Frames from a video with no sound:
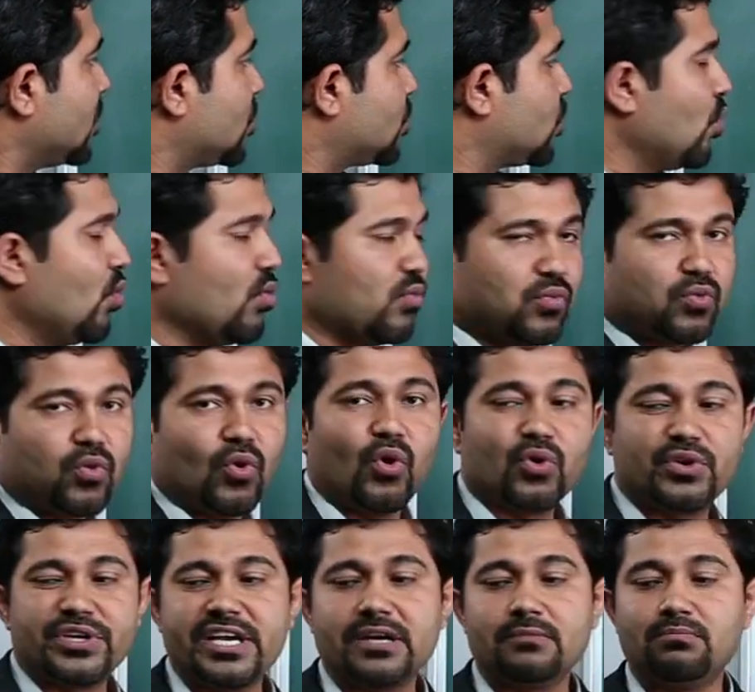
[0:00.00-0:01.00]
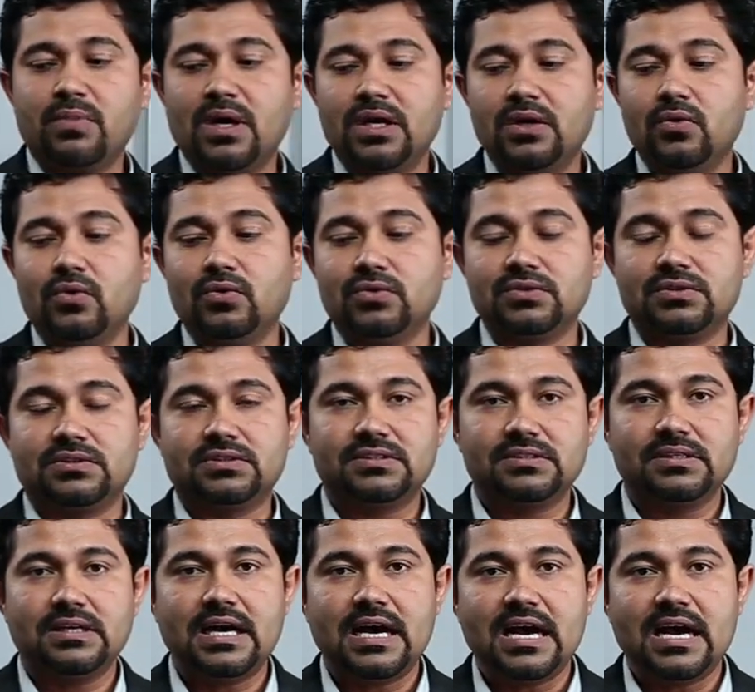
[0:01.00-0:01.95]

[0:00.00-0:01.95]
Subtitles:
the two floating balloons.